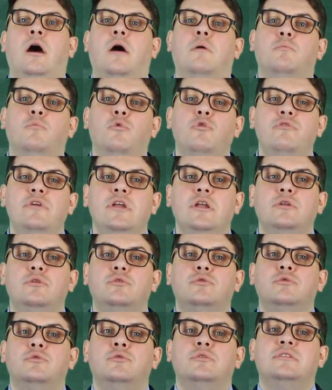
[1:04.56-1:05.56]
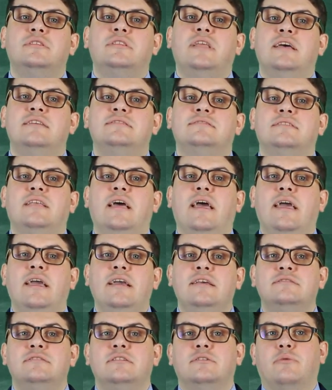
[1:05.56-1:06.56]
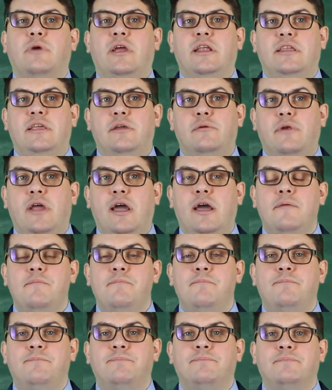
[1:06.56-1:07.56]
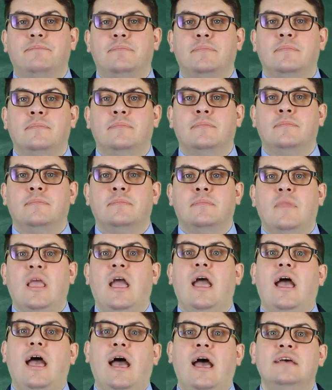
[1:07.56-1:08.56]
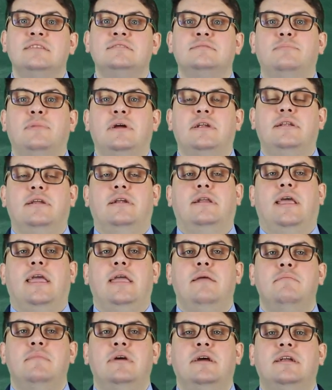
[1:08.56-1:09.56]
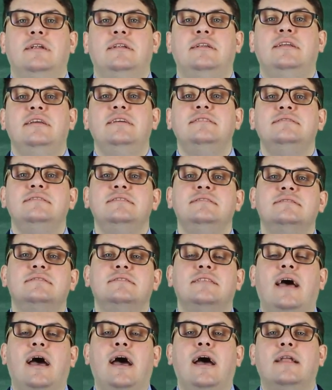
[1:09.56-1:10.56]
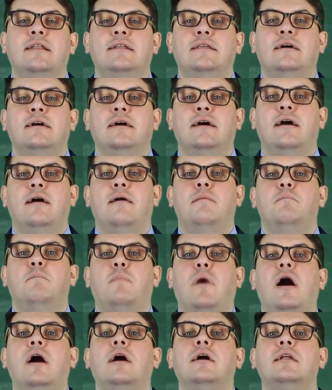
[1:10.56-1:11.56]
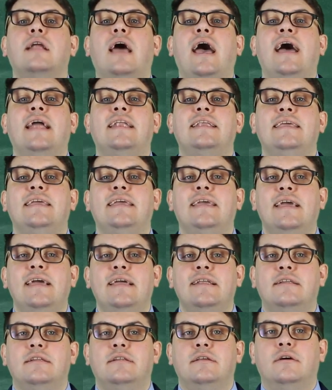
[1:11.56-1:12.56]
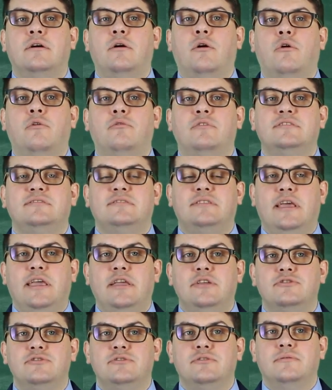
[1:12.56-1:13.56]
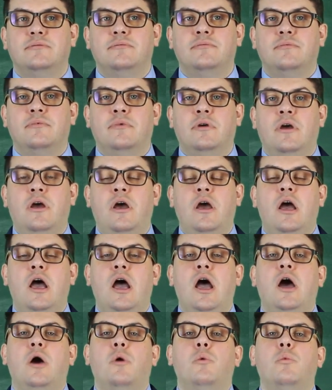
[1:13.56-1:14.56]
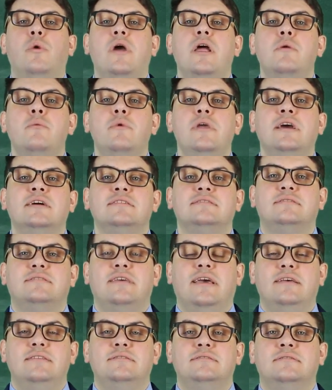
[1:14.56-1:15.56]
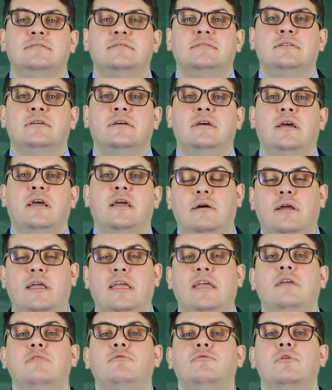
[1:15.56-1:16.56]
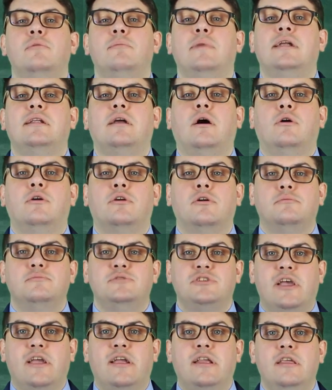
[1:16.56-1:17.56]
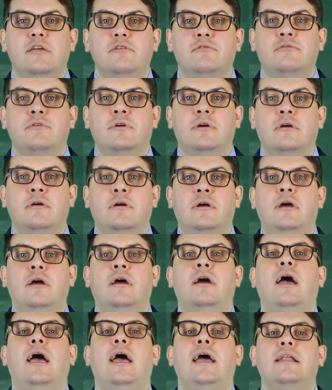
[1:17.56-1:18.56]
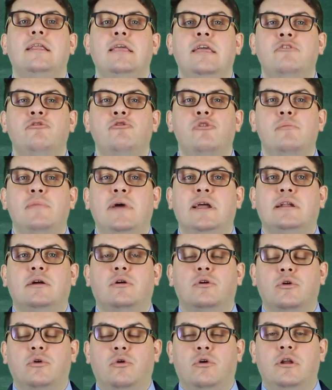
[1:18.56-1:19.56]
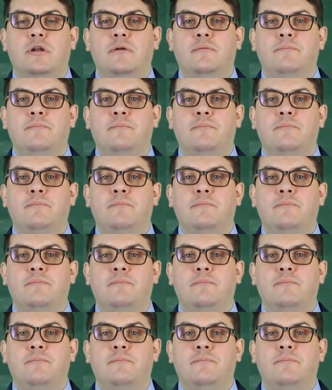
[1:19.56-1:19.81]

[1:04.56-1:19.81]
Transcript: Moving to test exit criteria, as per the name, this is that part at the end of a stage where we assess if we met our objective and if we met our goal.